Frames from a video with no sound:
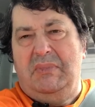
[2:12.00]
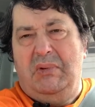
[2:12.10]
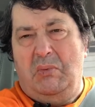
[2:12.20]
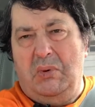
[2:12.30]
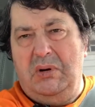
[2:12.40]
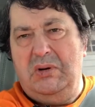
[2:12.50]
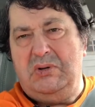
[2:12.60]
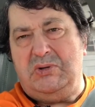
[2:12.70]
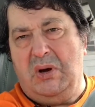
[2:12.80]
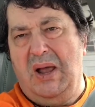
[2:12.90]
We're
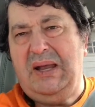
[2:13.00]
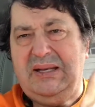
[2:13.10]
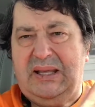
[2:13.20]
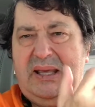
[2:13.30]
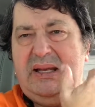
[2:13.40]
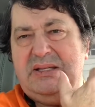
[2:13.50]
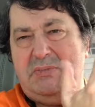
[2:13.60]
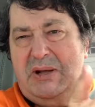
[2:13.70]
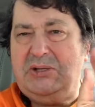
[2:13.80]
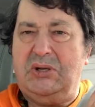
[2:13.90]
trying to get as
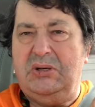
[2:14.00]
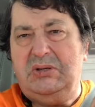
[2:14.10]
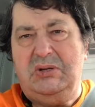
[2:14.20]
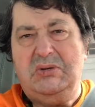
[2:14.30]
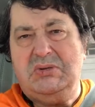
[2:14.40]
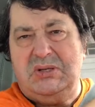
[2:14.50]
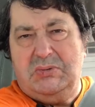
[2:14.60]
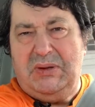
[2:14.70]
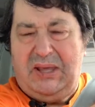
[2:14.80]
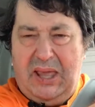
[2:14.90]
much good news as
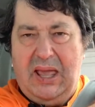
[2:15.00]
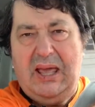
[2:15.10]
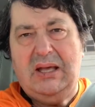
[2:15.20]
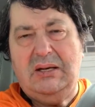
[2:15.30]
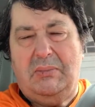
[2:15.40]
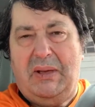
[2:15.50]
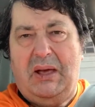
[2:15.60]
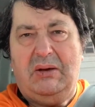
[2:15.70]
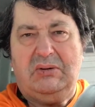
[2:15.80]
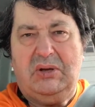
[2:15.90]
we can
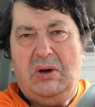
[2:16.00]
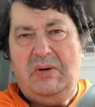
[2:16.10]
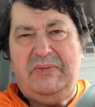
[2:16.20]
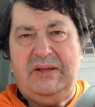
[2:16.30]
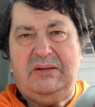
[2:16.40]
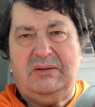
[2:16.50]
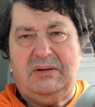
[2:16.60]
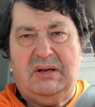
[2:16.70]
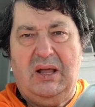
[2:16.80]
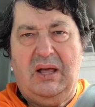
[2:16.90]
about COVID,
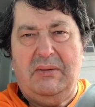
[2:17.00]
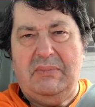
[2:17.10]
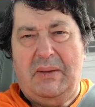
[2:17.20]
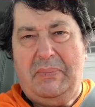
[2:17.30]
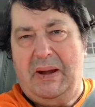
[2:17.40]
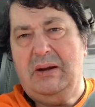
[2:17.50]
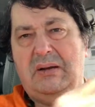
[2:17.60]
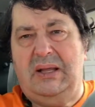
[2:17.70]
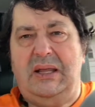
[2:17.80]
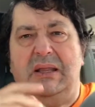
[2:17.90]
and
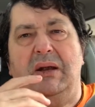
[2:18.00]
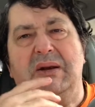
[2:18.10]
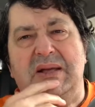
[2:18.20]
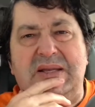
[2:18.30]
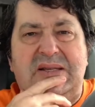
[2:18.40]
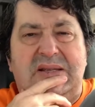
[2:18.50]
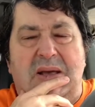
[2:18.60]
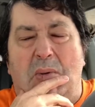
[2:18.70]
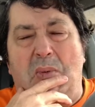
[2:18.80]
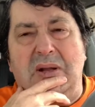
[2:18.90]
apparently there is
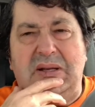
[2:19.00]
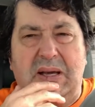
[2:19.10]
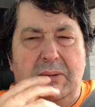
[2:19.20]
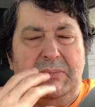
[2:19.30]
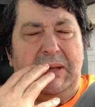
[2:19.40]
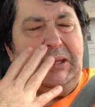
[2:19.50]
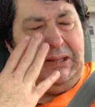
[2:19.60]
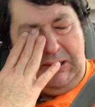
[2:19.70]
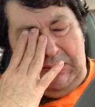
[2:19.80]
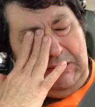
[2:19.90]
one company,
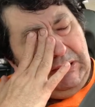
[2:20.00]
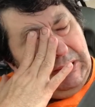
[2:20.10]
and